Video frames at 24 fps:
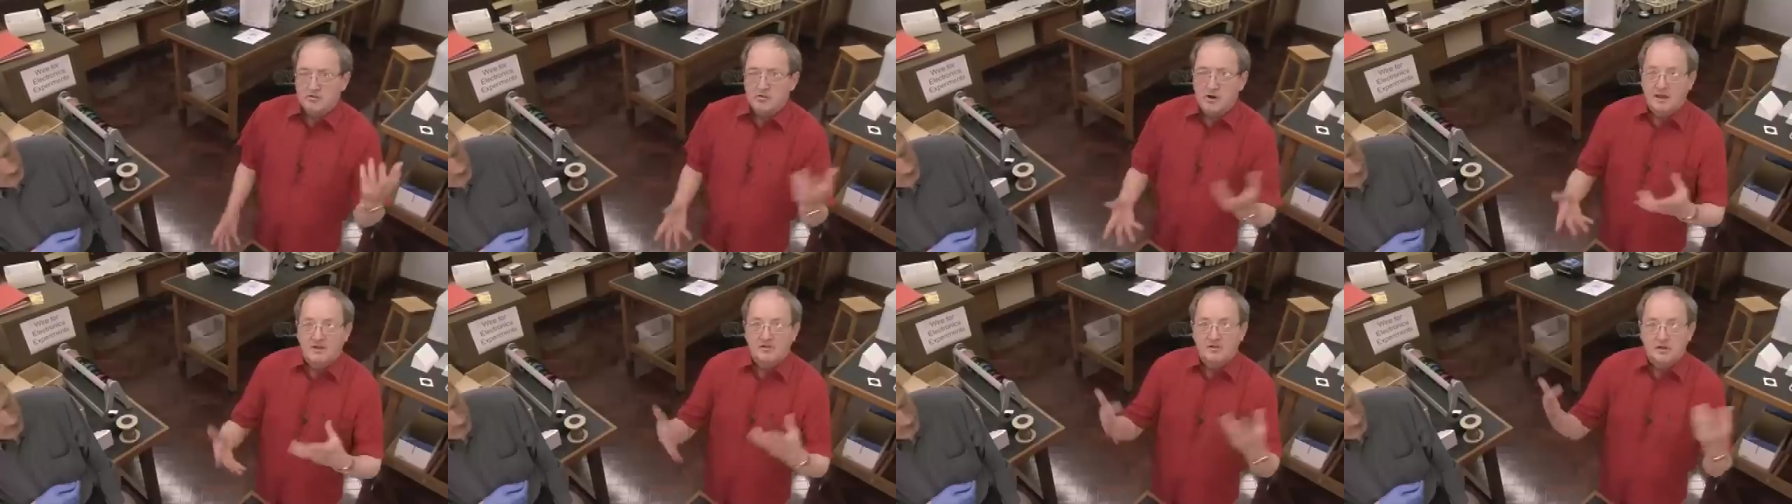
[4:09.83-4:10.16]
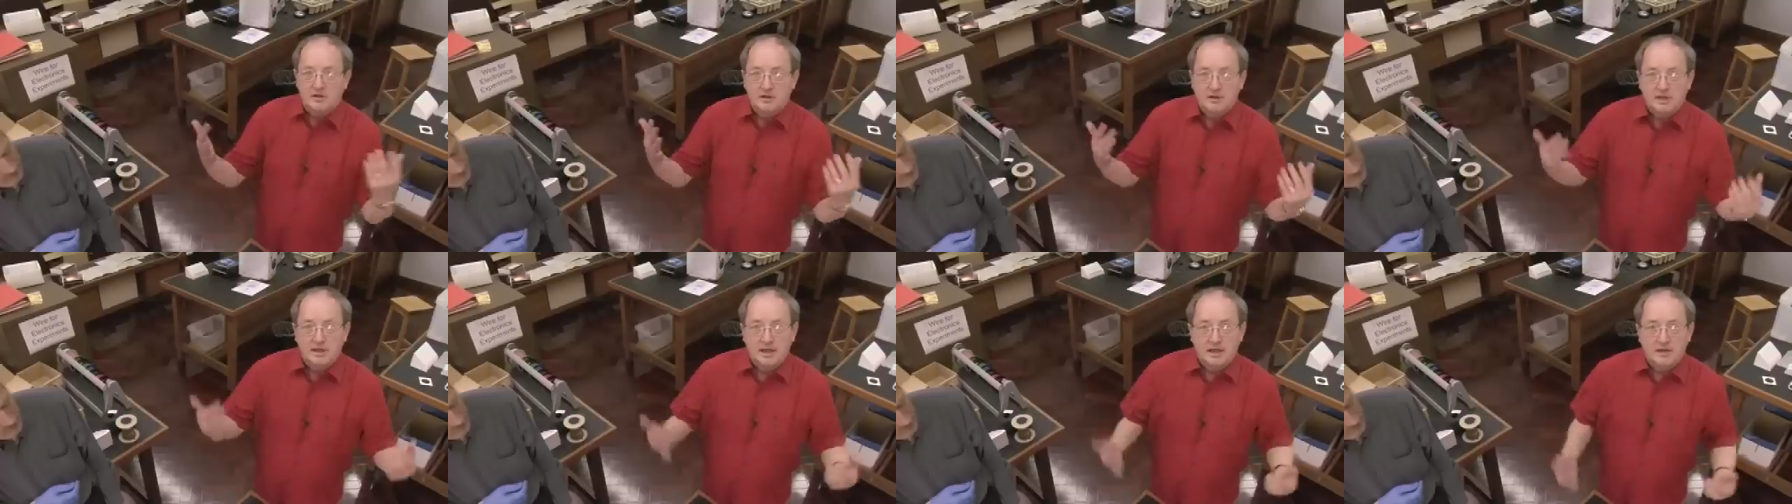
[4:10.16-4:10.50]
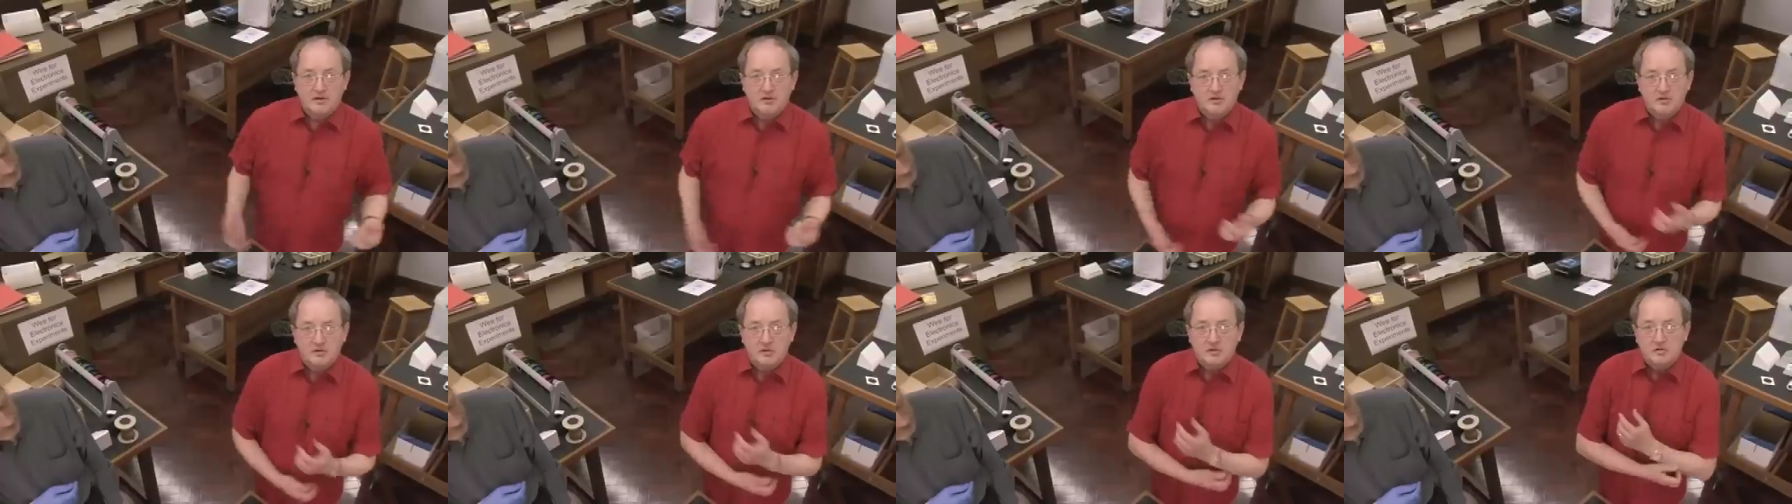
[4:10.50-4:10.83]
granular
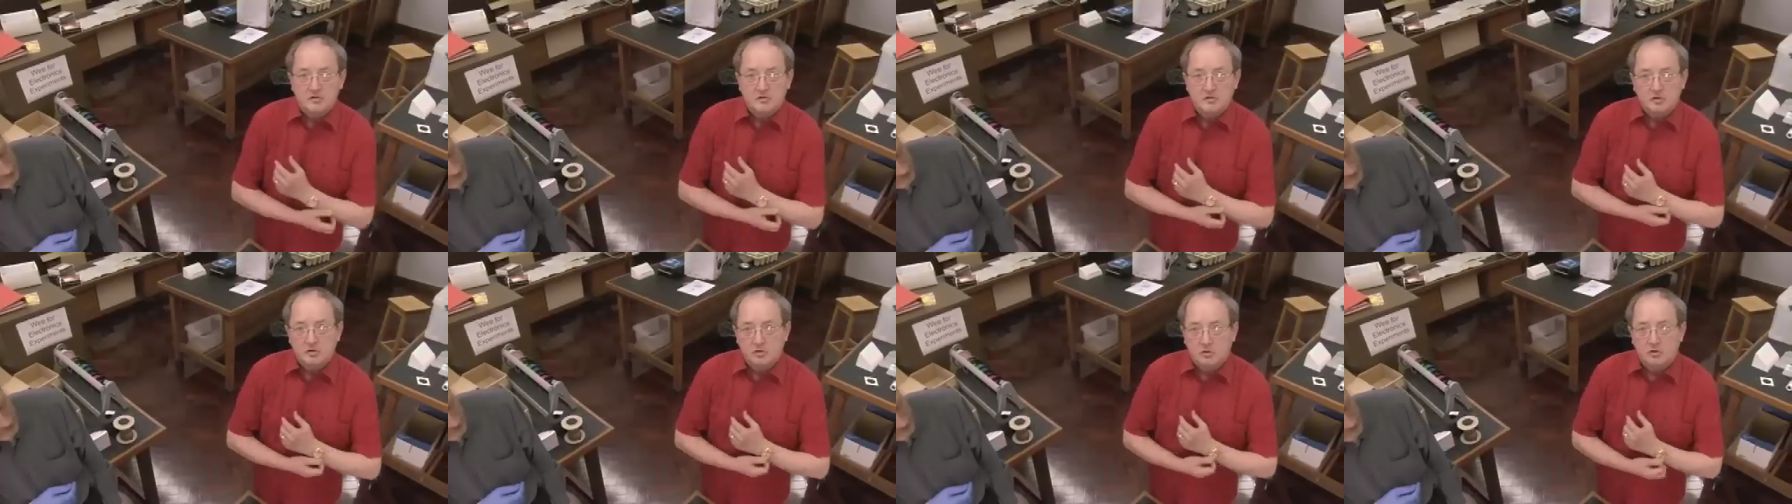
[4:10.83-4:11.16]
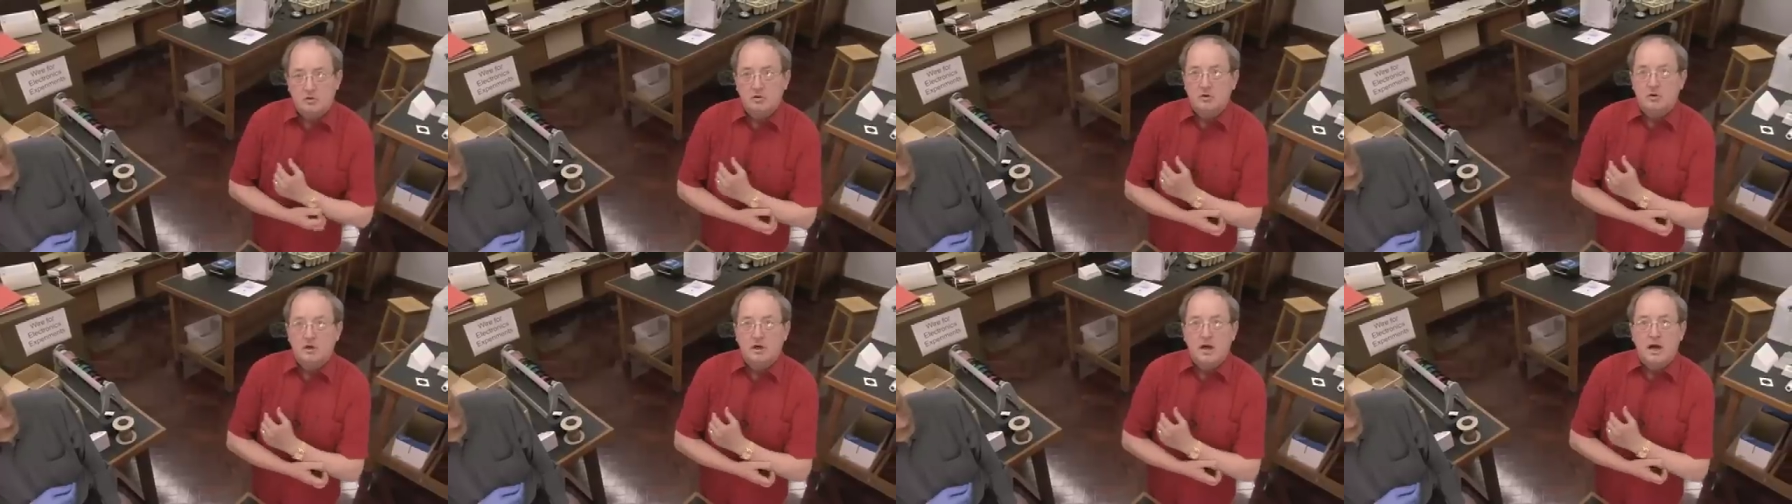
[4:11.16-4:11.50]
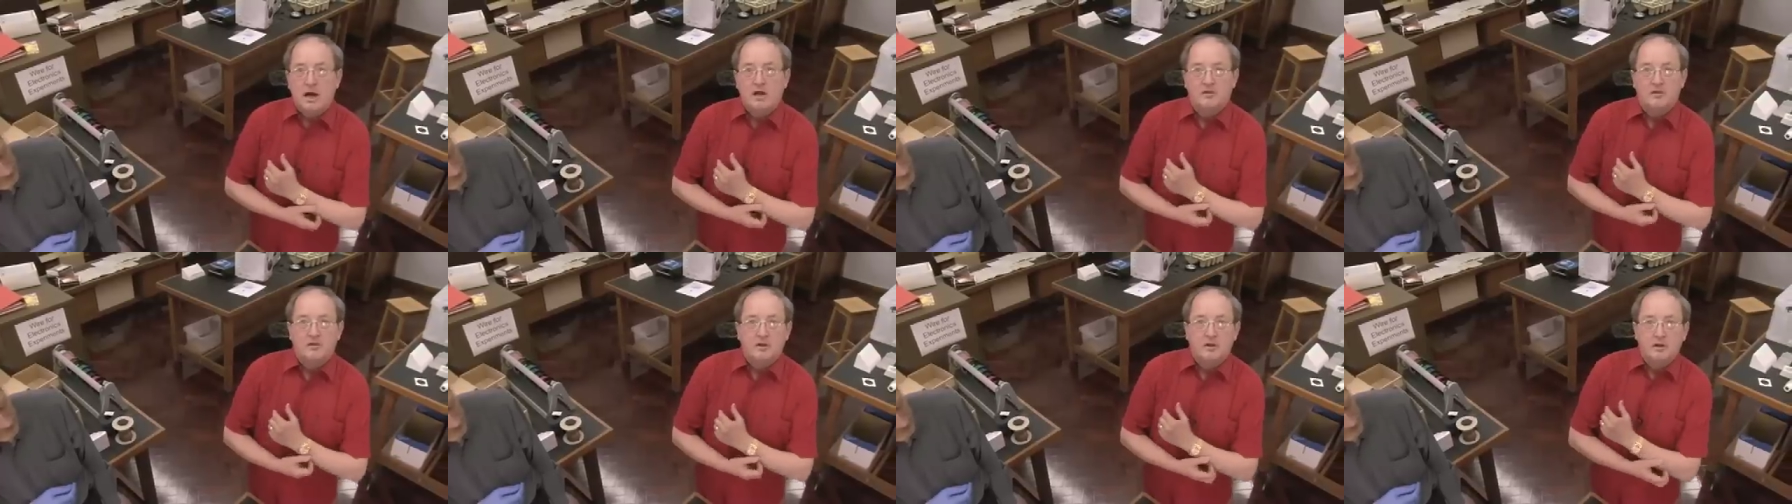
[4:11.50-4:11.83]
gas is or
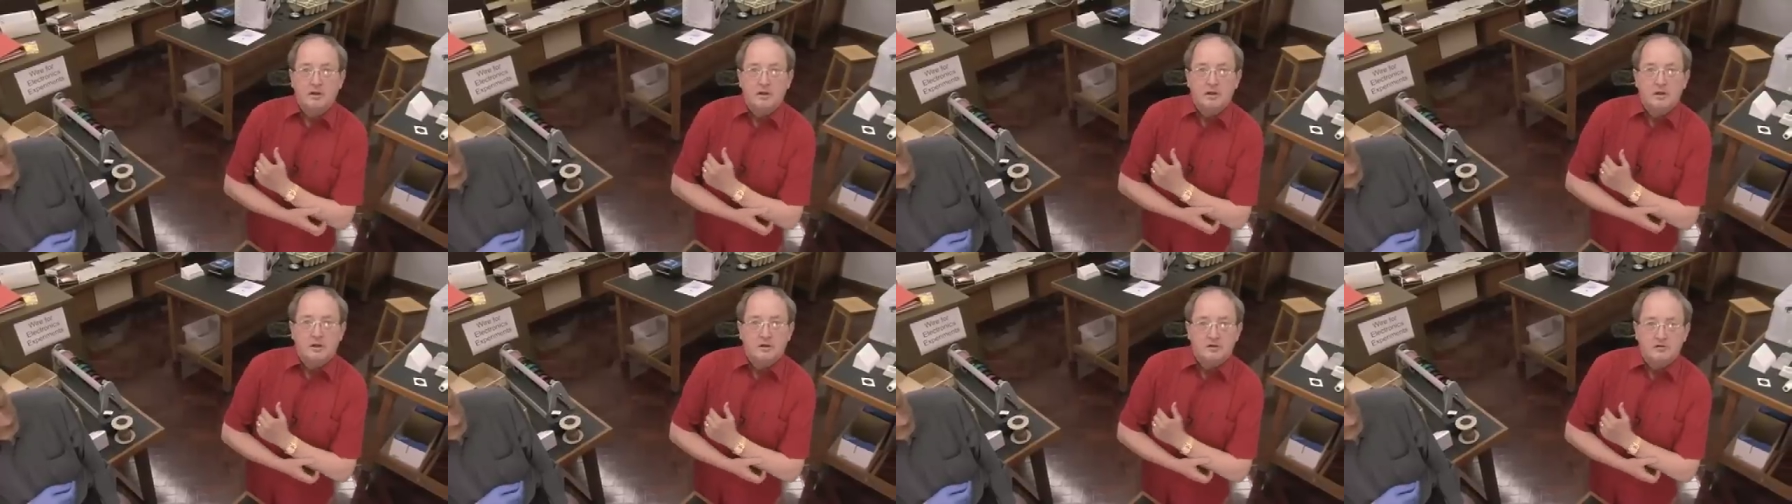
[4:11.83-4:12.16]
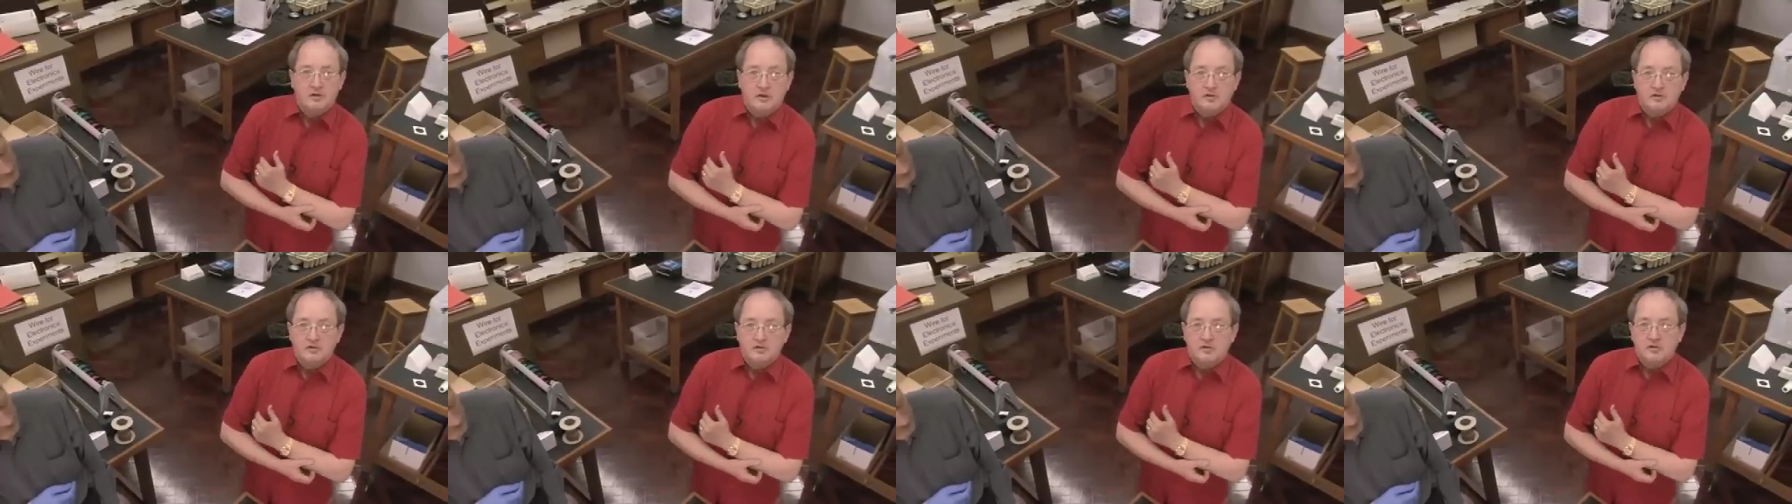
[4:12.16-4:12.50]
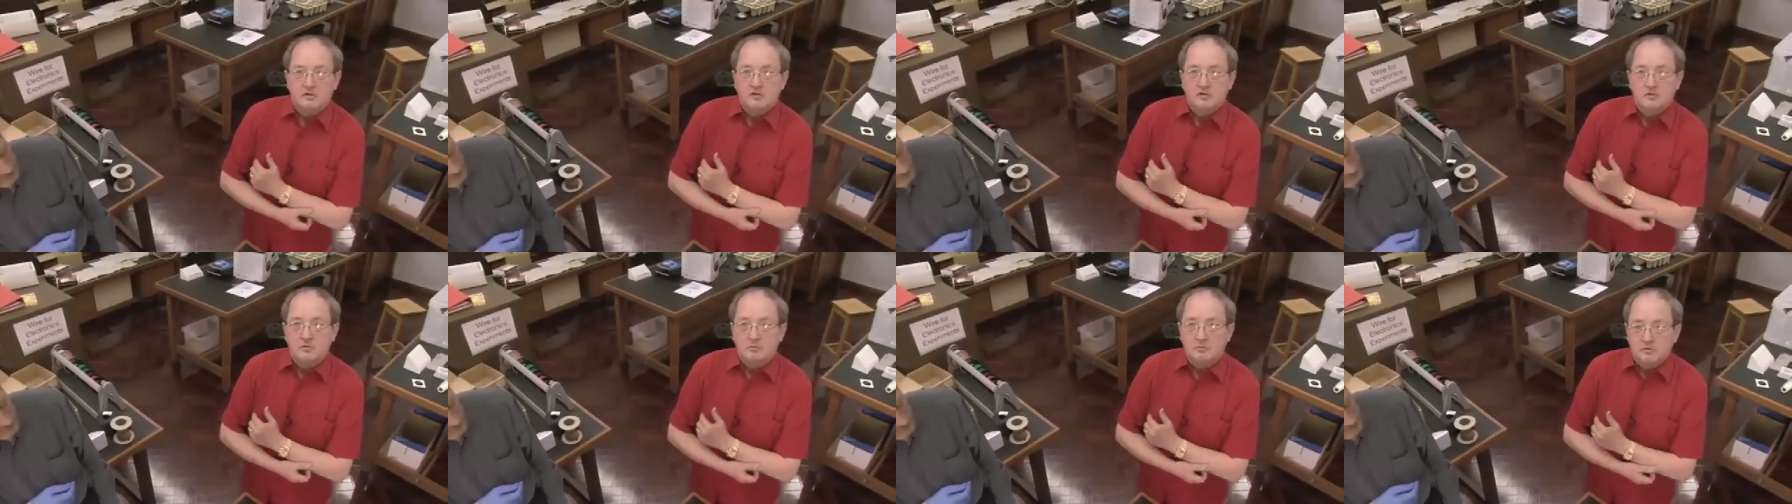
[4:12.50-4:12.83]
other such
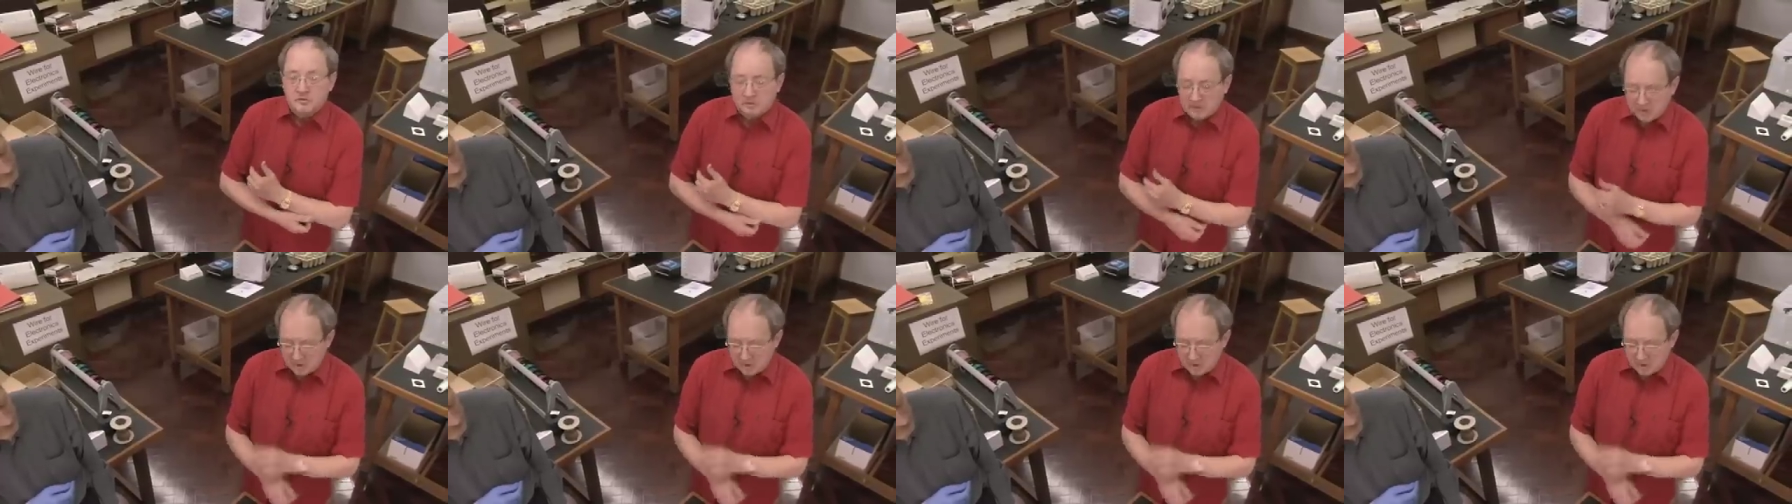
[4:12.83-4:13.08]
systems.